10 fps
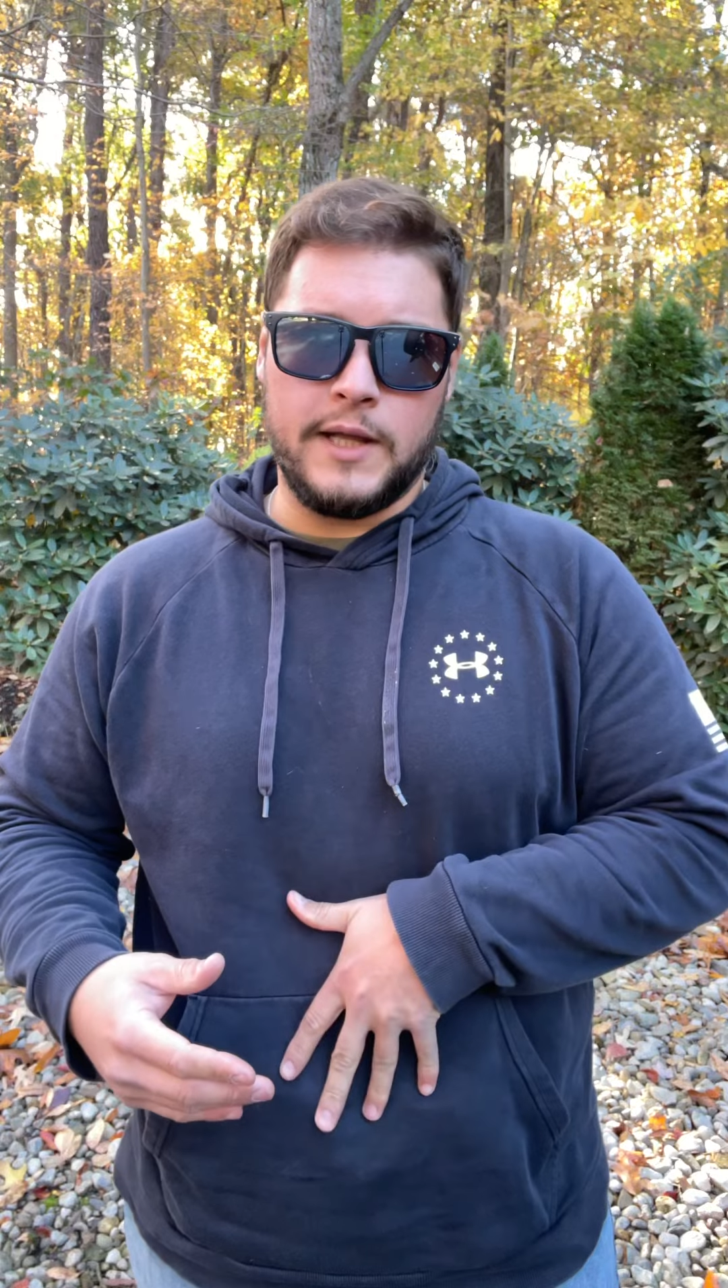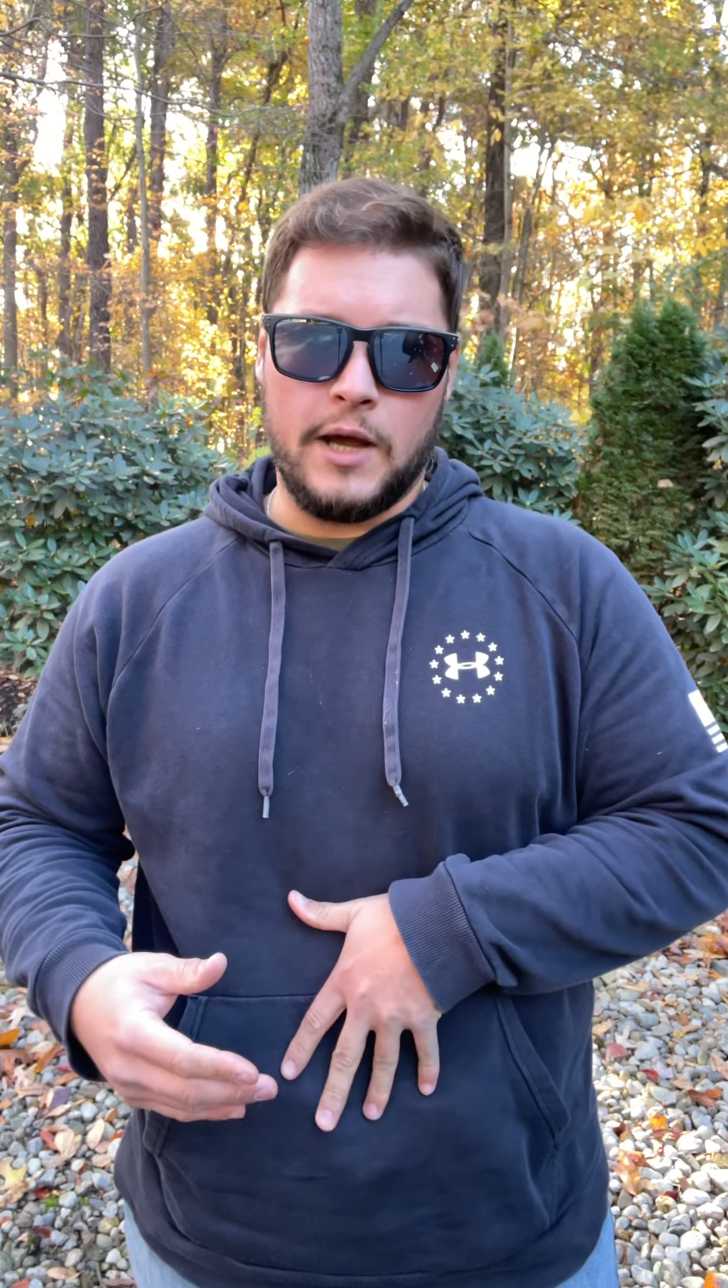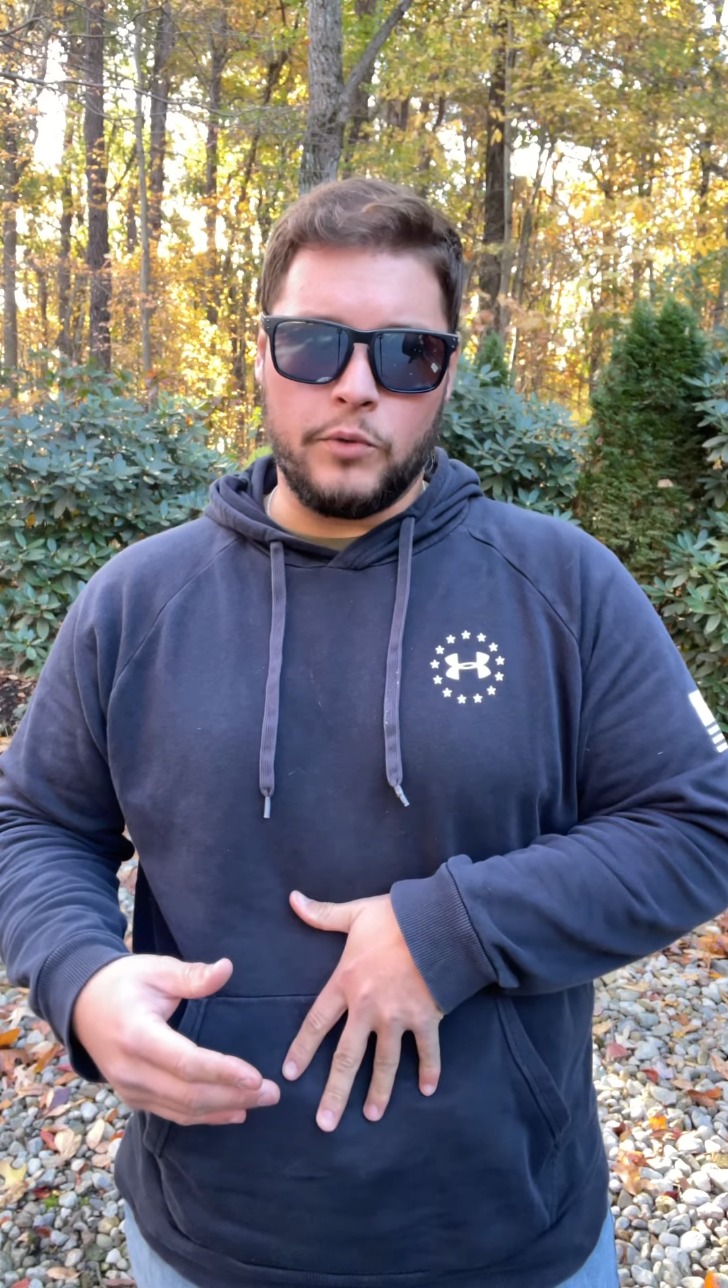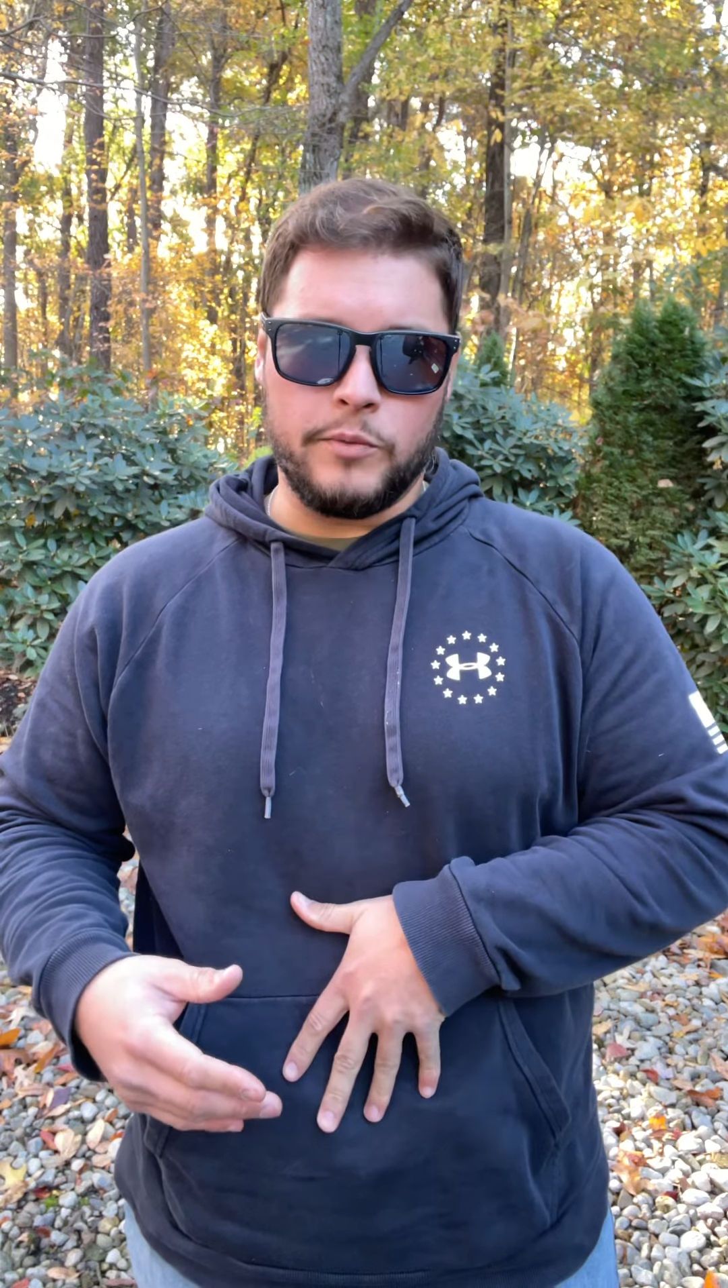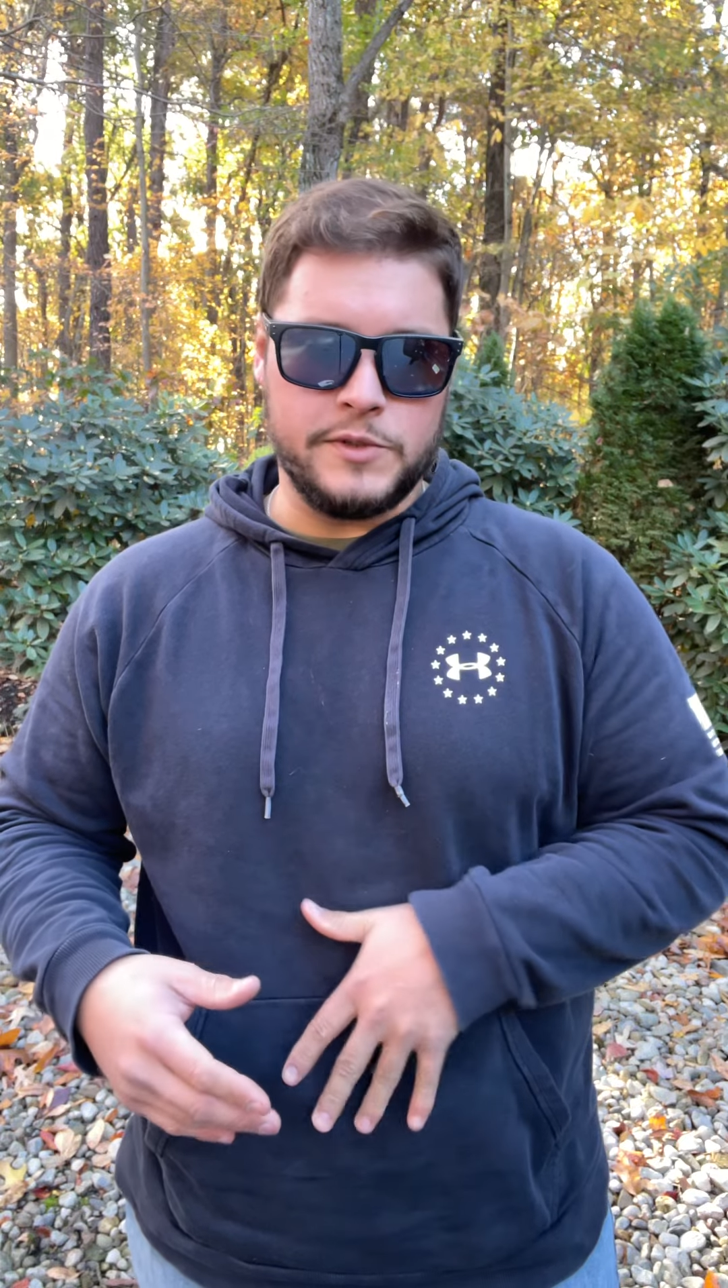
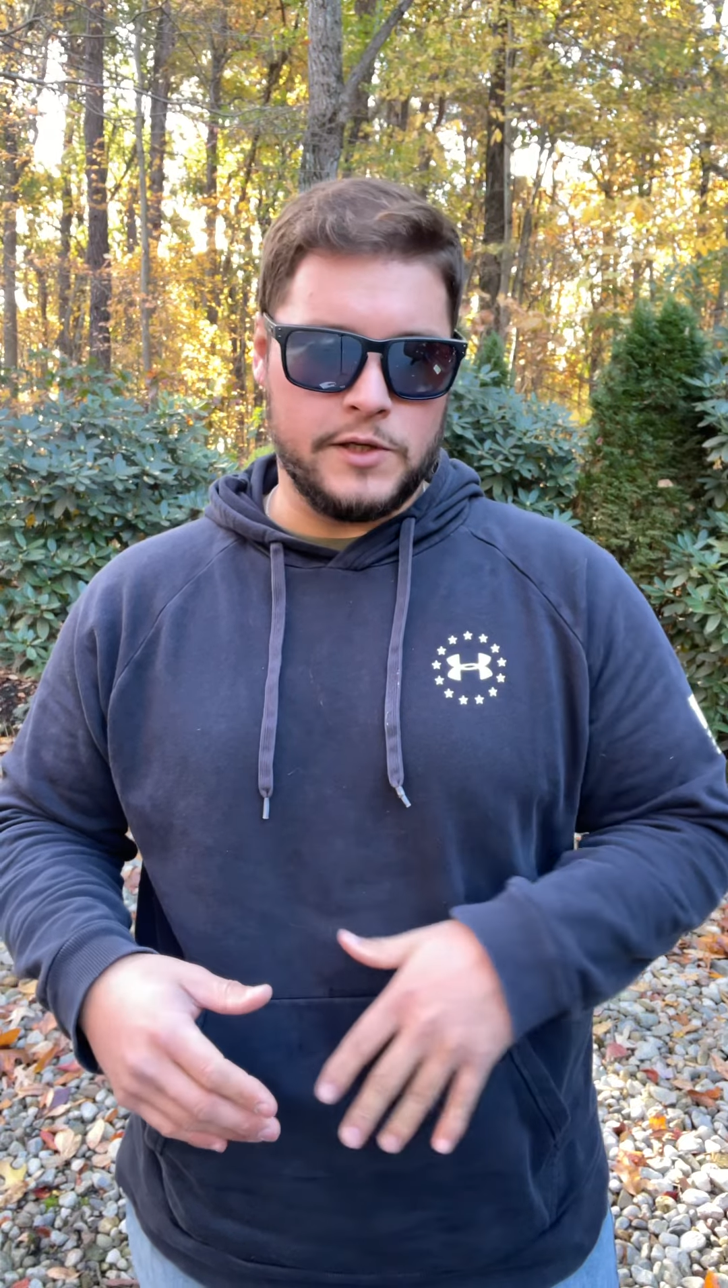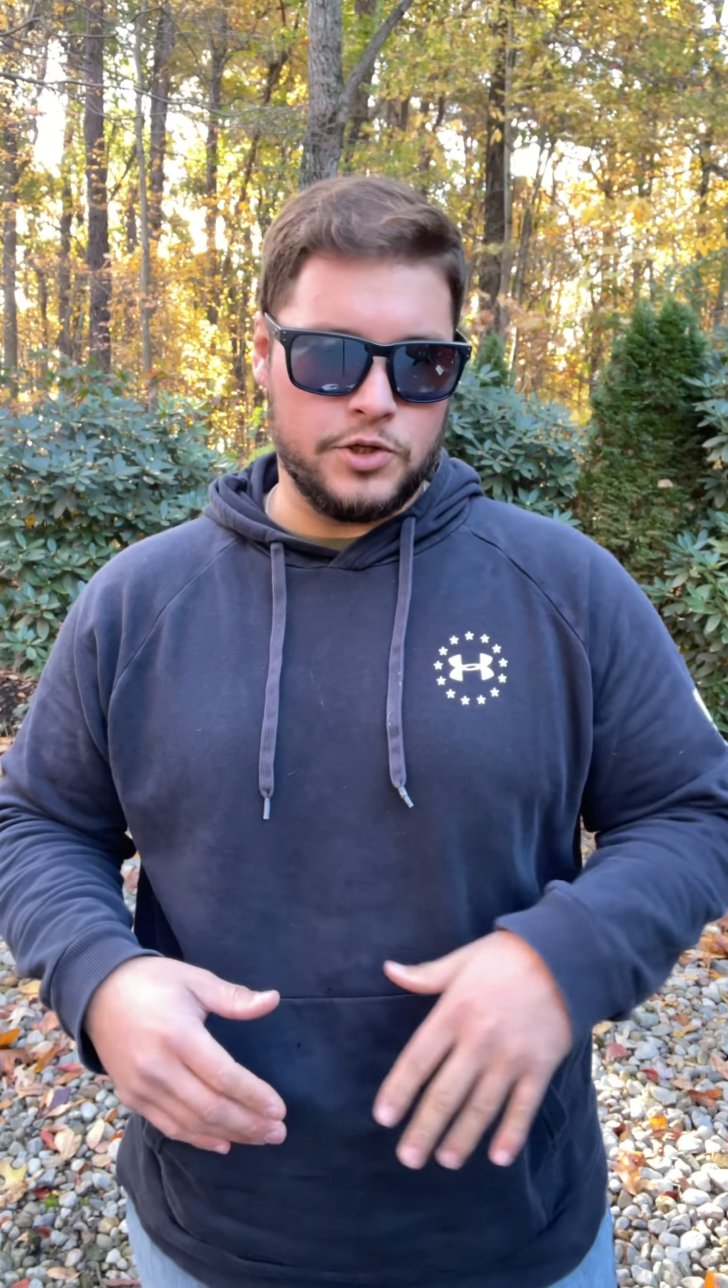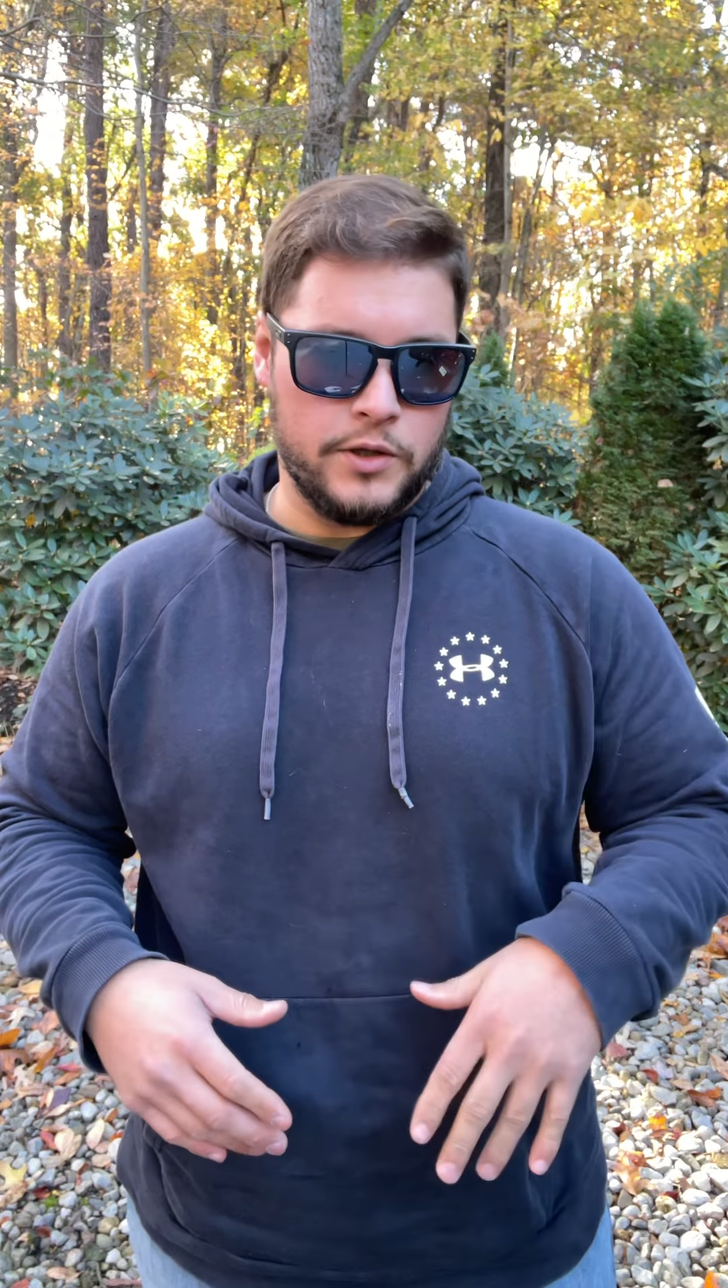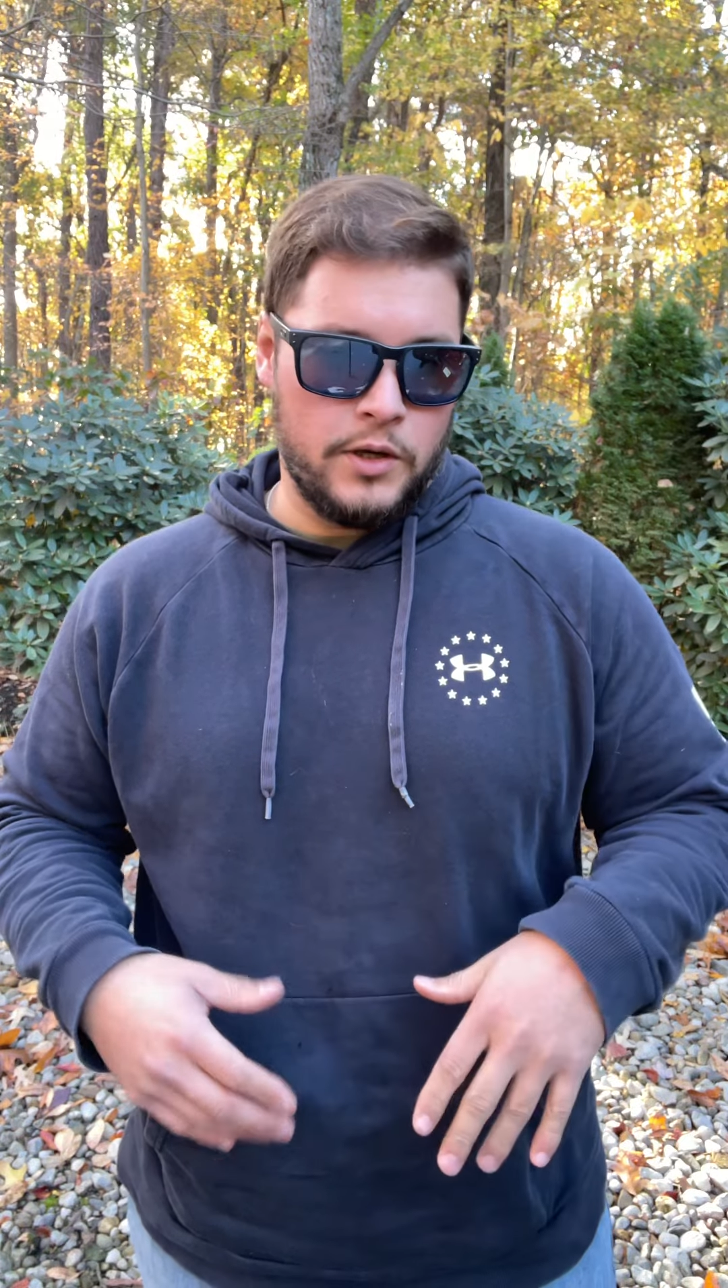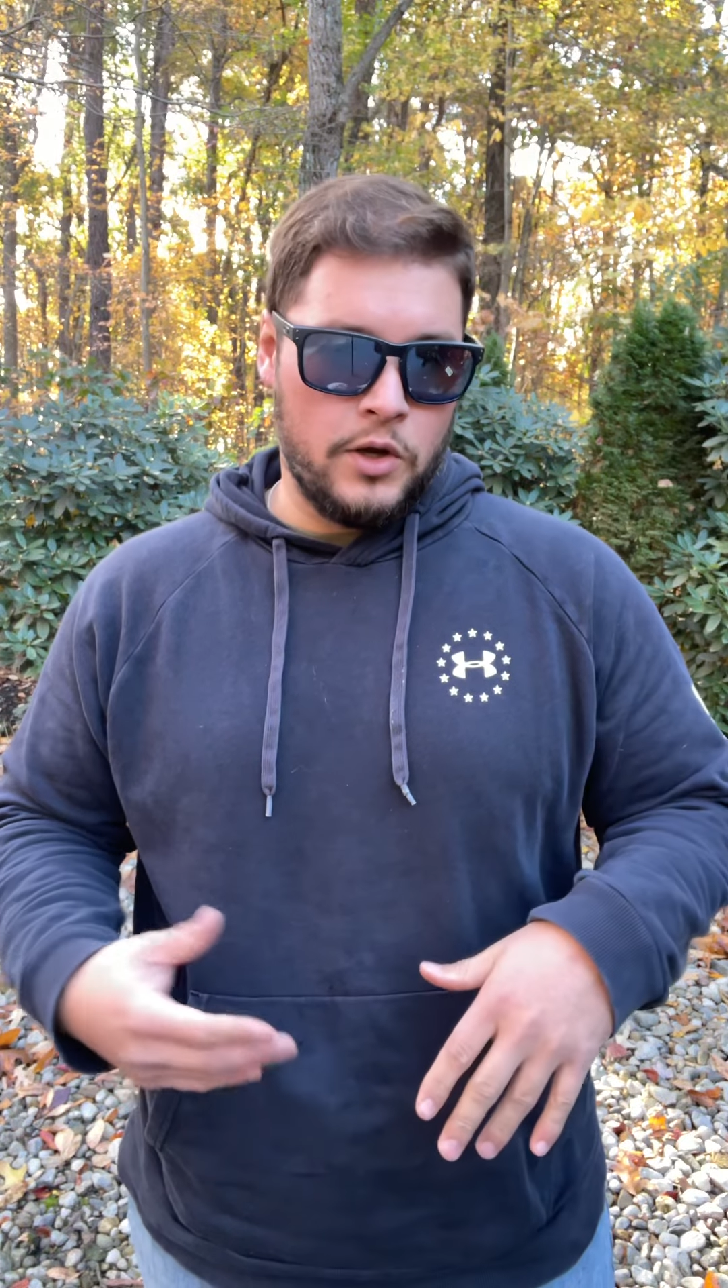downward
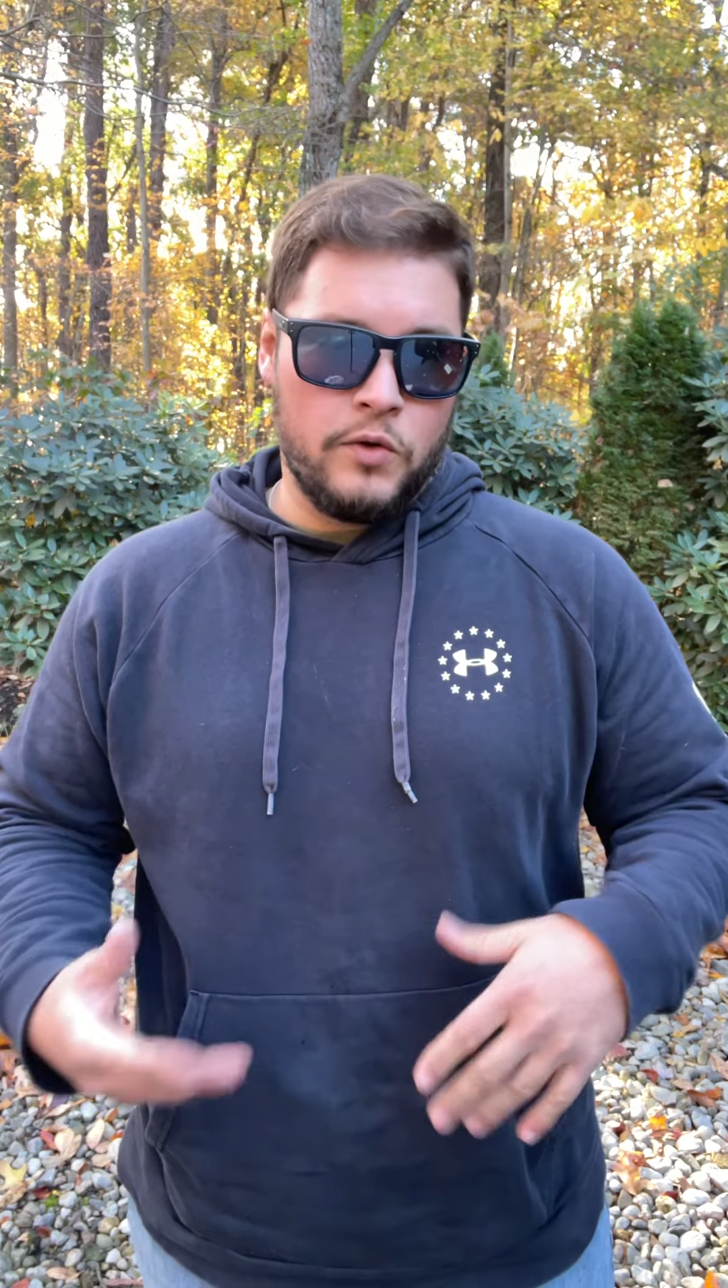position.